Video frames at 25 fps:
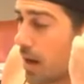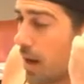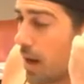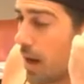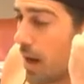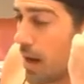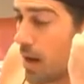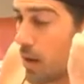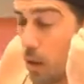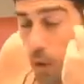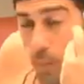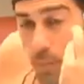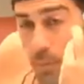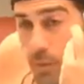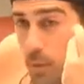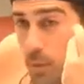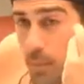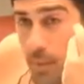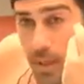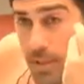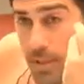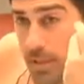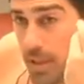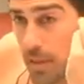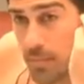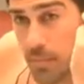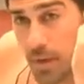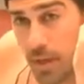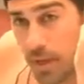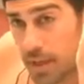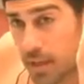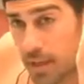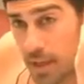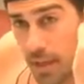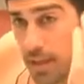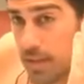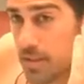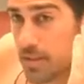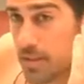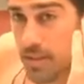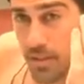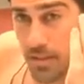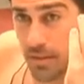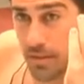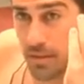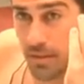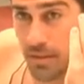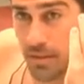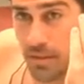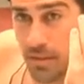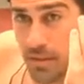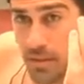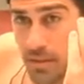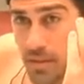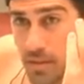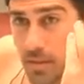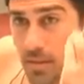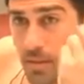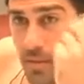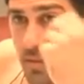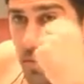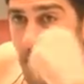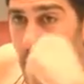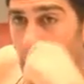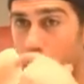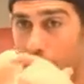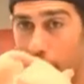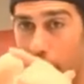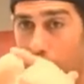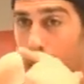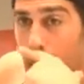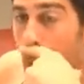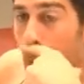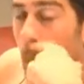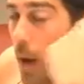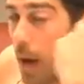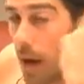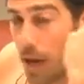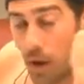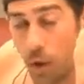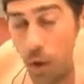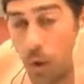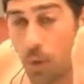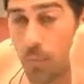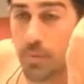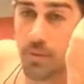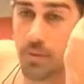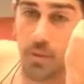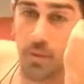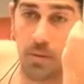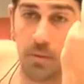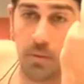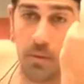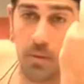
I hope so, because I'm not against Dylan. I hope so.